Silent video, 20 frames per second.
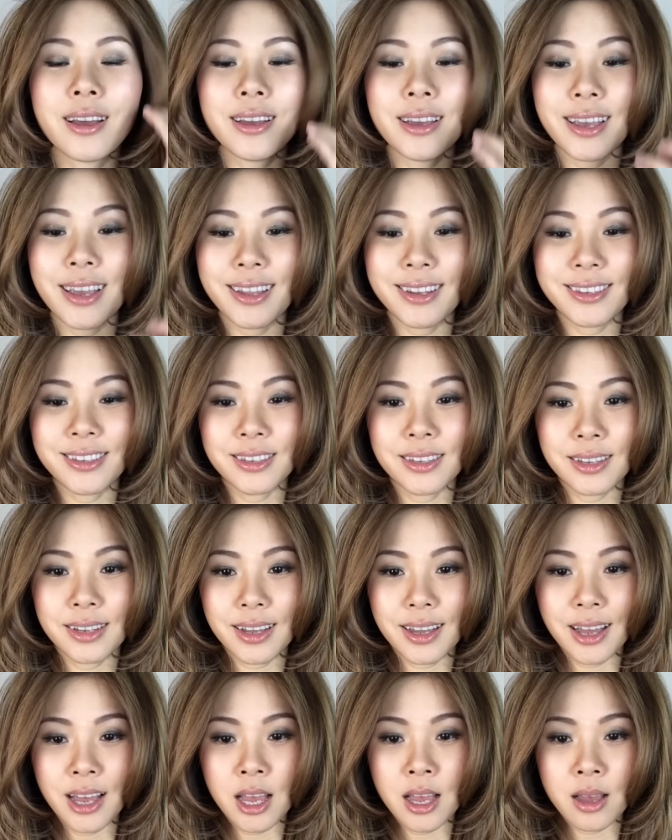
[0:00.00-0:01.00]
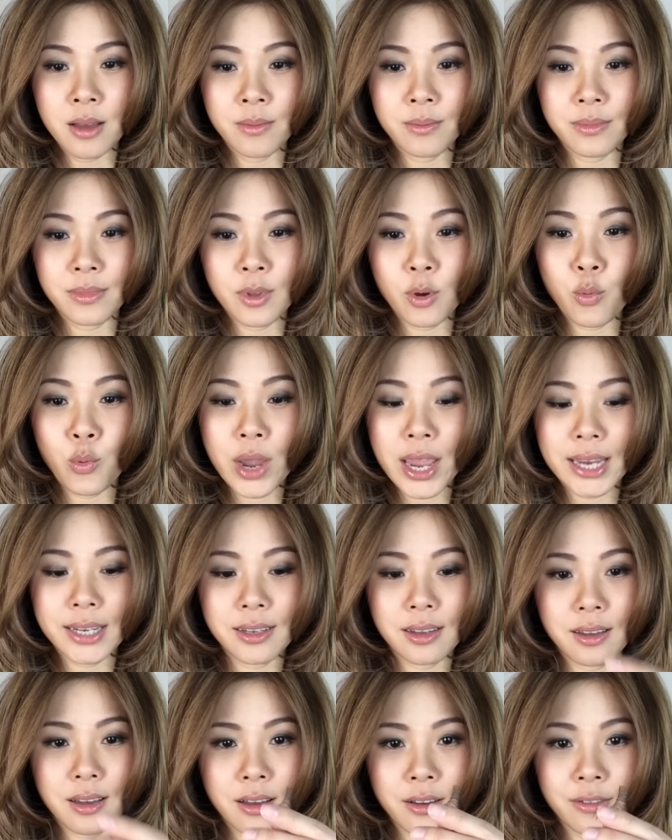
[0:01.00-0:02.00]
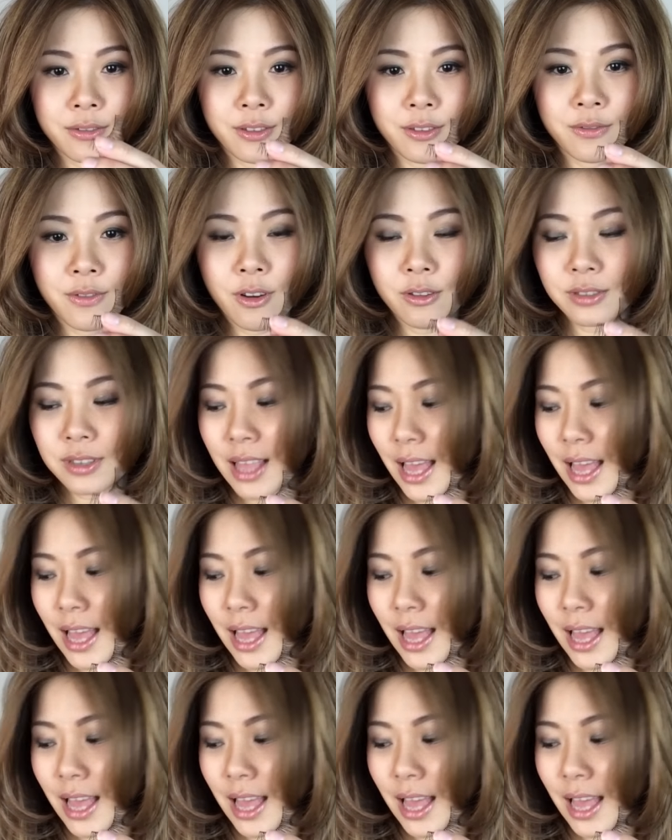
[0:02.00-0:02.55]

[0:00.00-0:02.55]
in the weight of the false